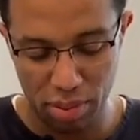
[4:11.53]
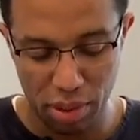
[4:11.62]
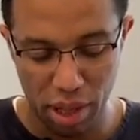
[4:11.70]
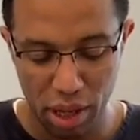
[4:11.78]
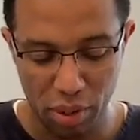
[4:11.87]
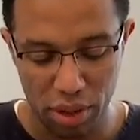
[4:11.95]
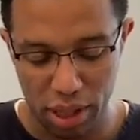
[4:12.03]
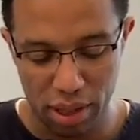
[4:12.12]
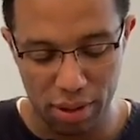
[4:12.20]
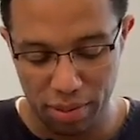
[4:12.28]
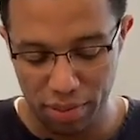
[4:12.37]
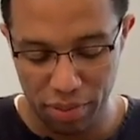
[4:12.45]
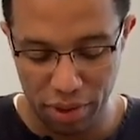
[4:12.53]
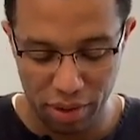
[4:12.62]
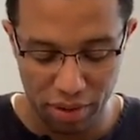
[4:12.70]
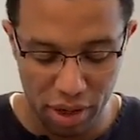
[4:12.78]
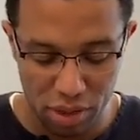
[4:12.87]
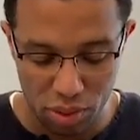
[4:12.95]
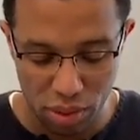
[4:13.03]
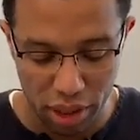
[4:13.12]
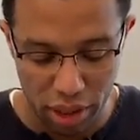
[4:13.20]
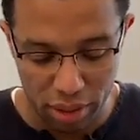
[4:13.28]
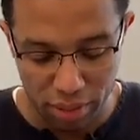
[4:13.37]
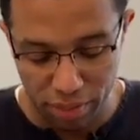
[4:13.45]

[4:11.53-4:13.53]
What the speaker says: Playing with it. Eventually.